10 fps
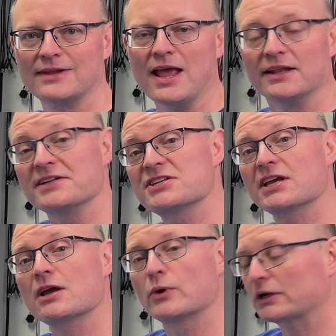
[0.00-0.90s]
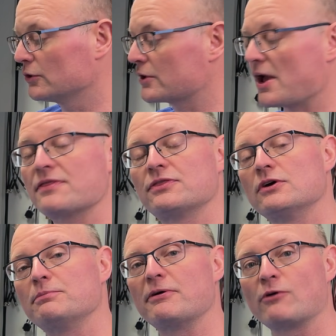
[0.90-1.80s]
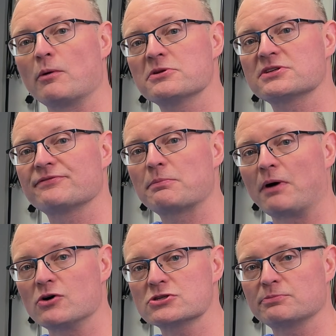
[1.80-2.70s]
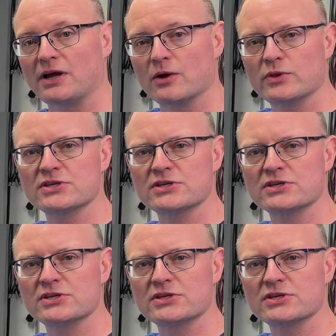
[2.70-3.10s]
Let's take a quick look at the performance of the power supply with a